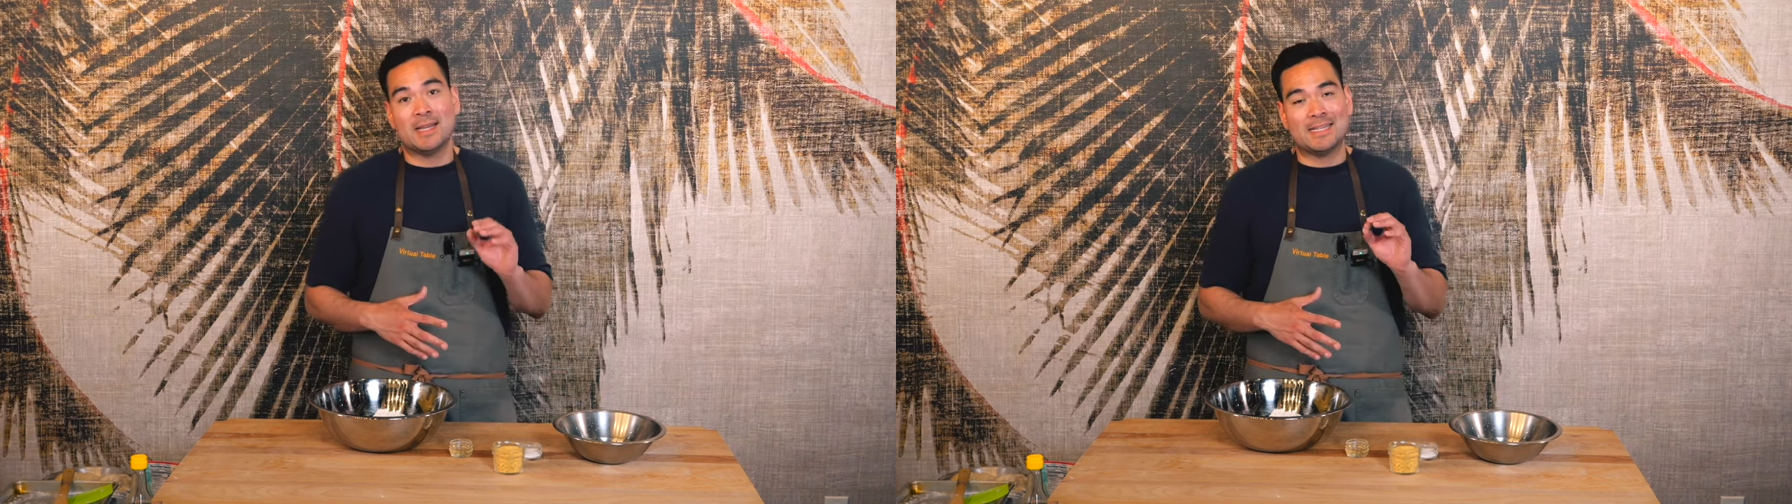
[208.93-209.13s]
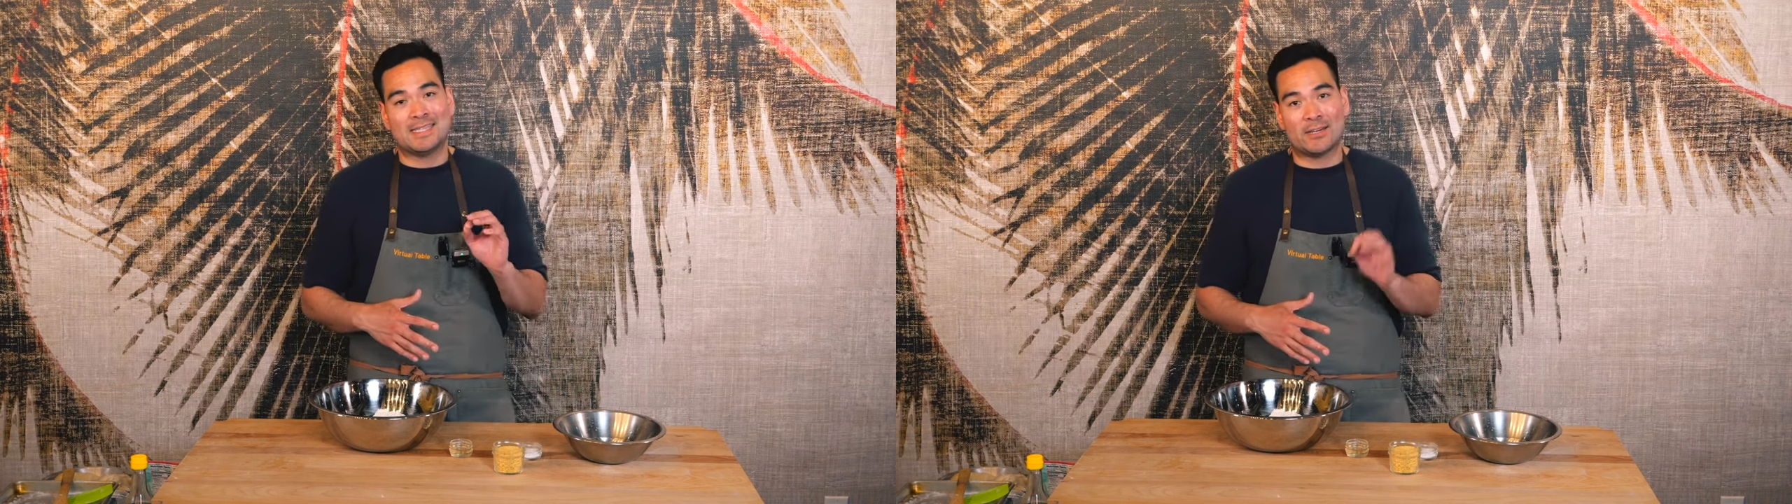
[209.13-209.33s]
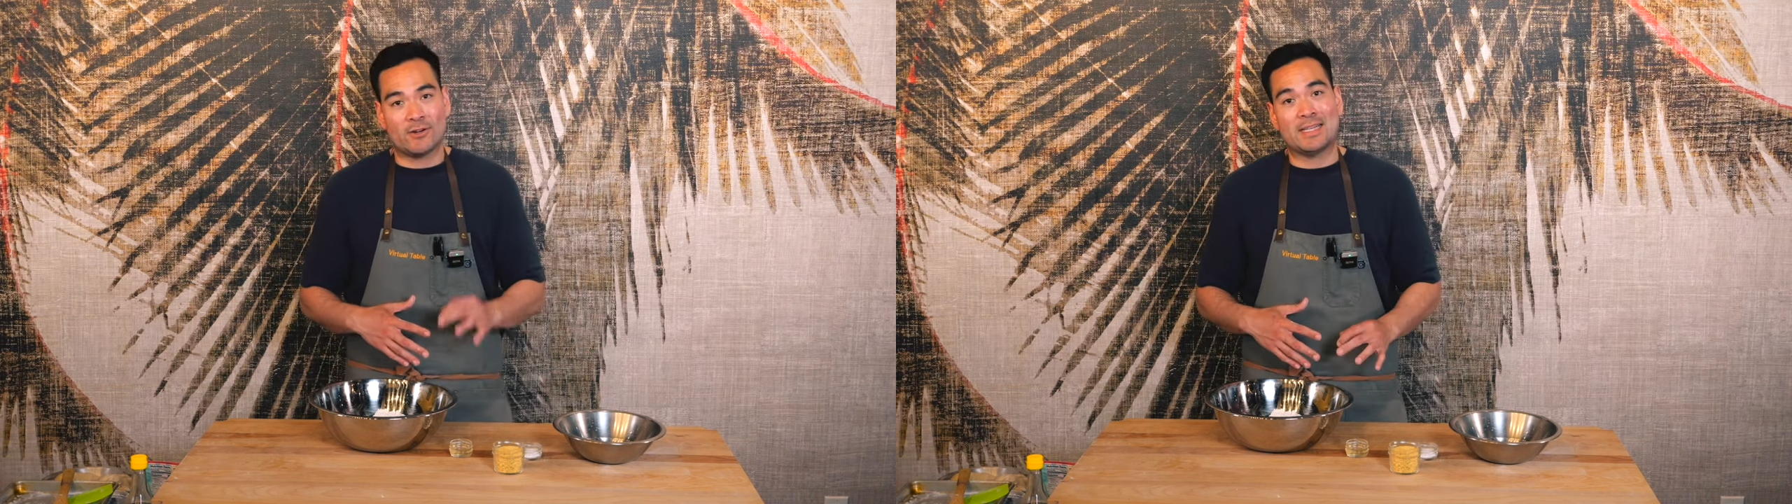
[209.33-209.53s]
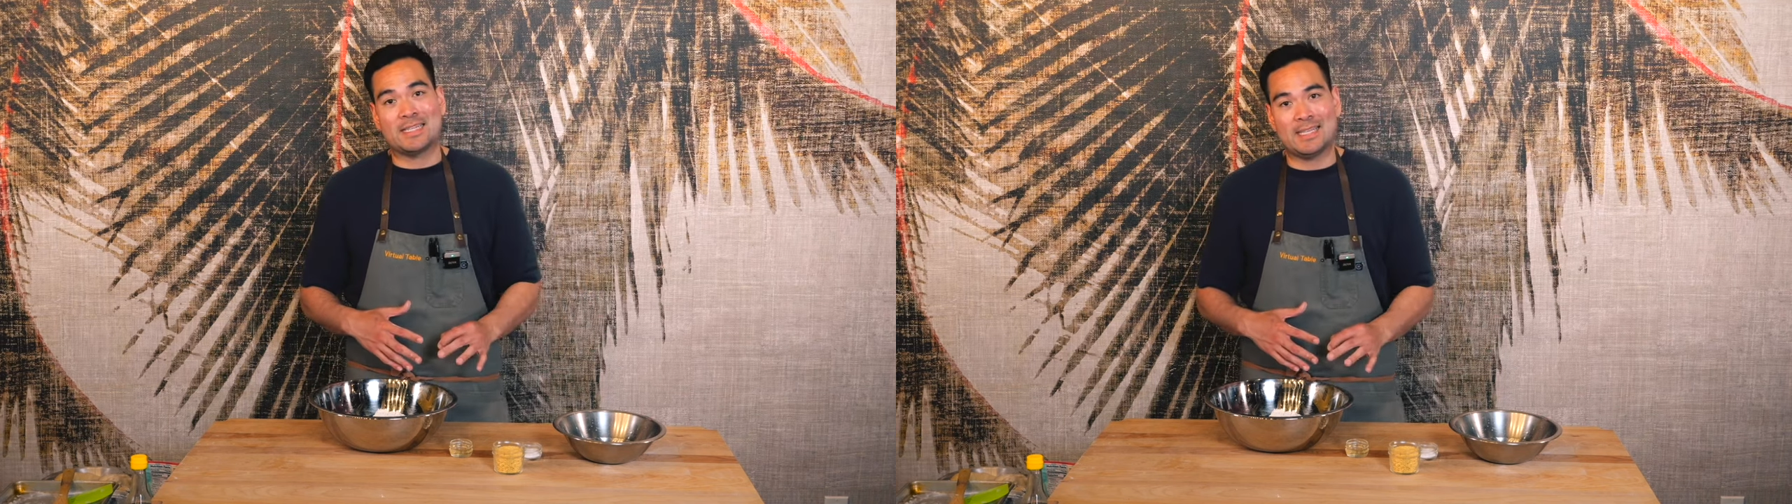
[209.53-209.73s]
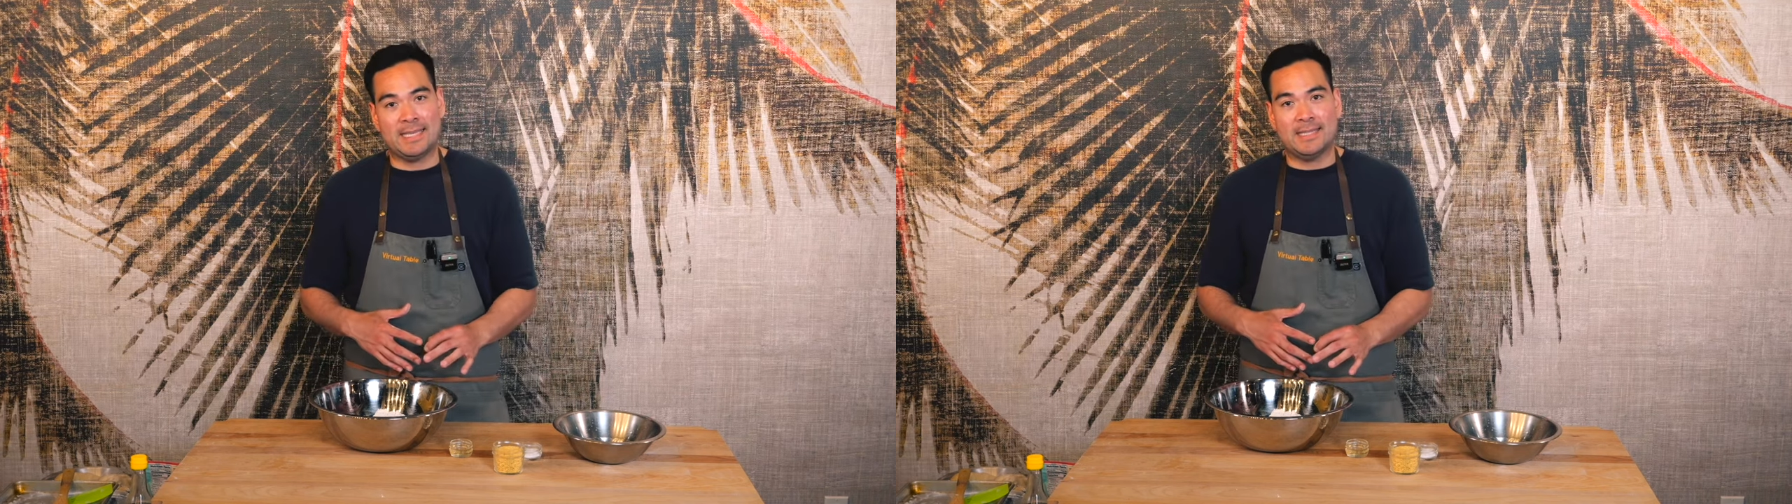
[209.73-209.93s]

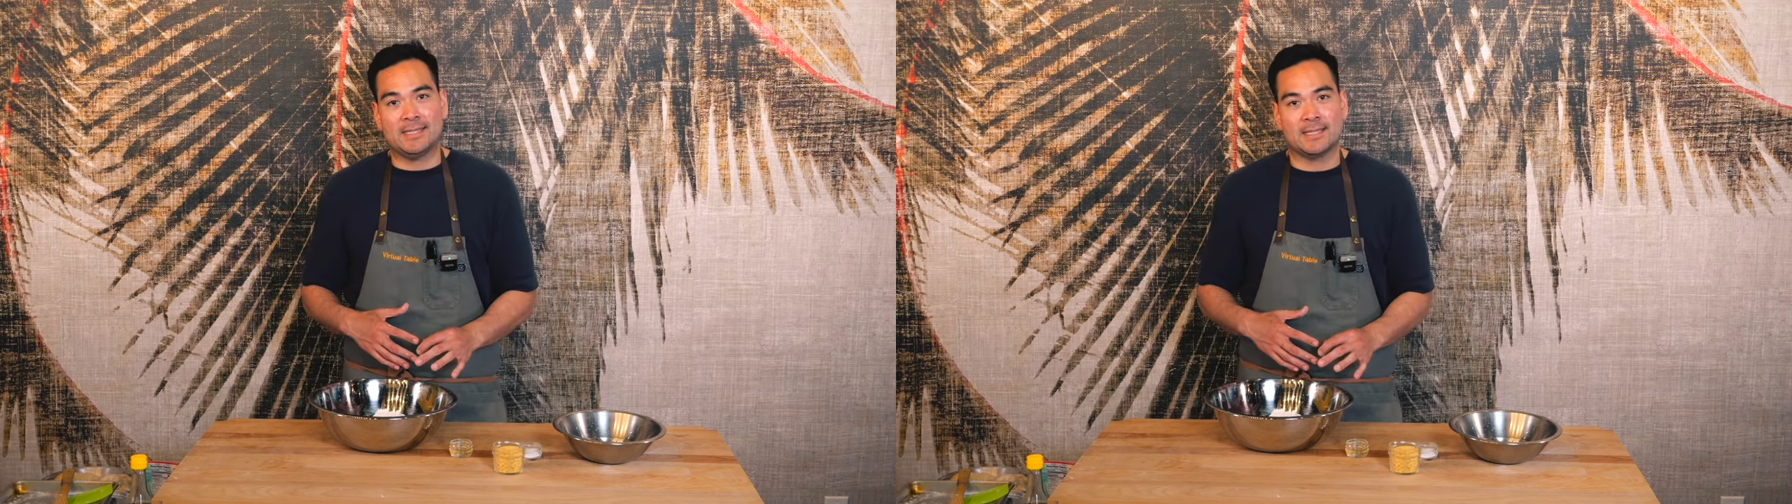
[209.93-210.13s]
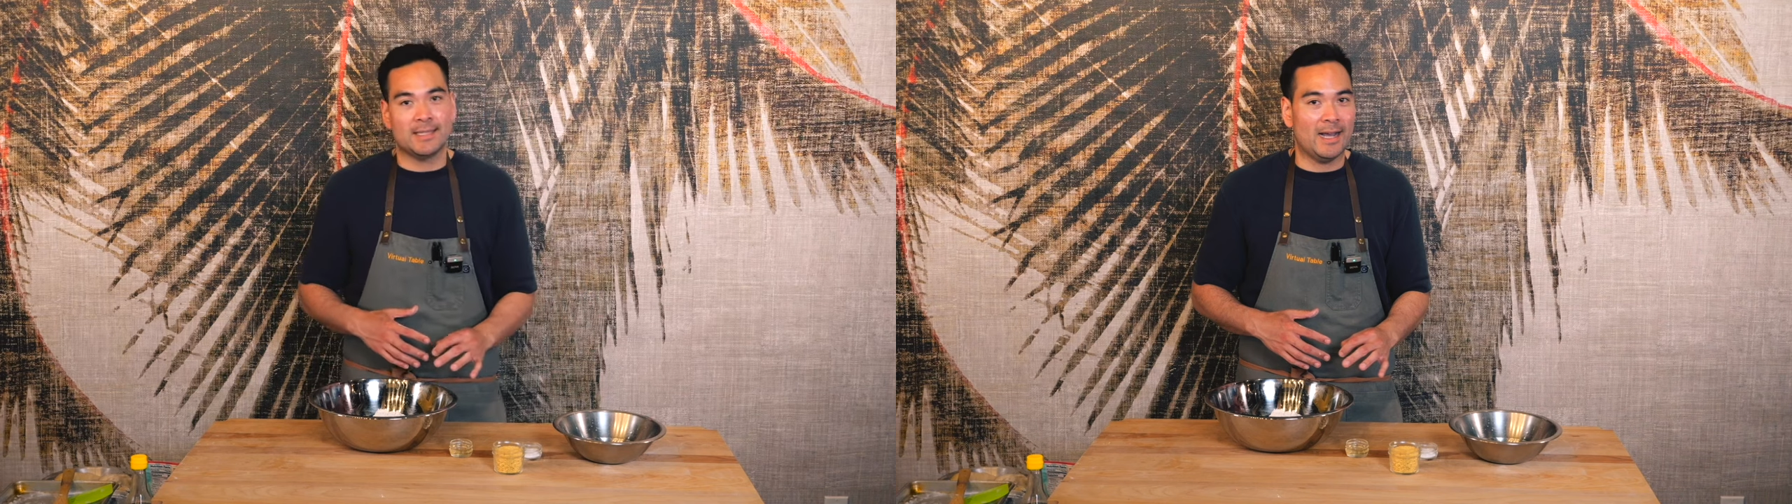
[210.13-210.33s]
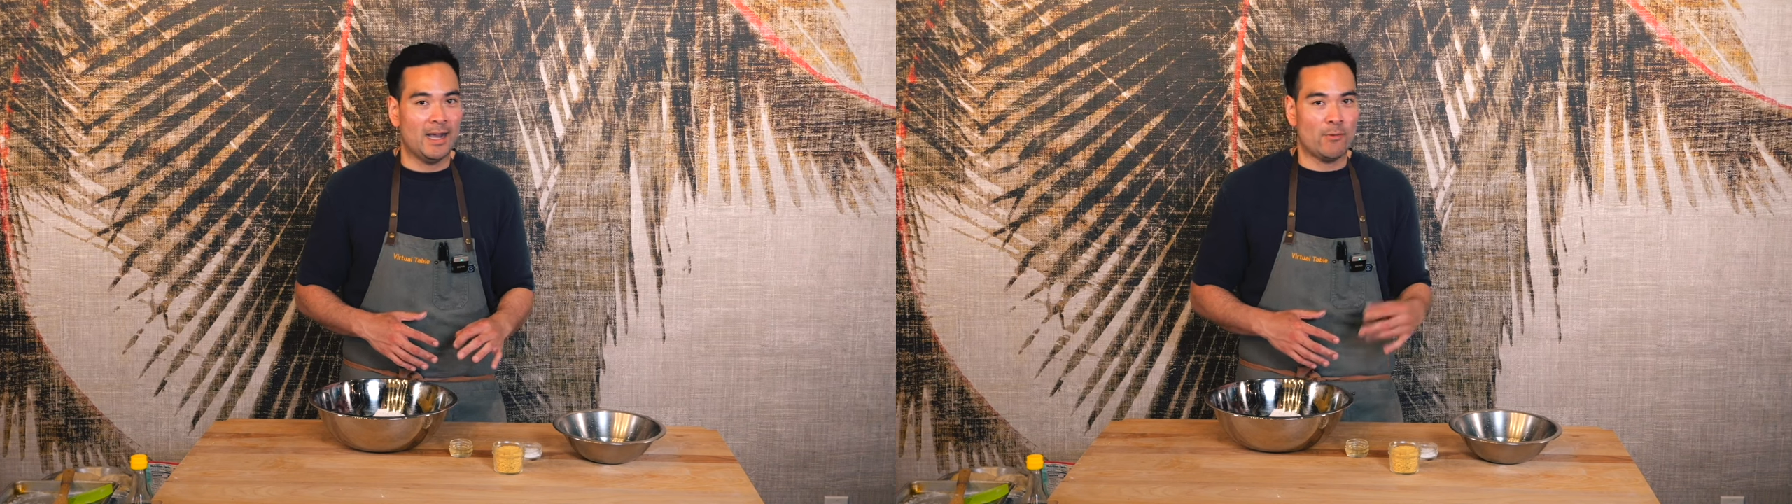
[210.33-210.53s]
Serious Eats uh,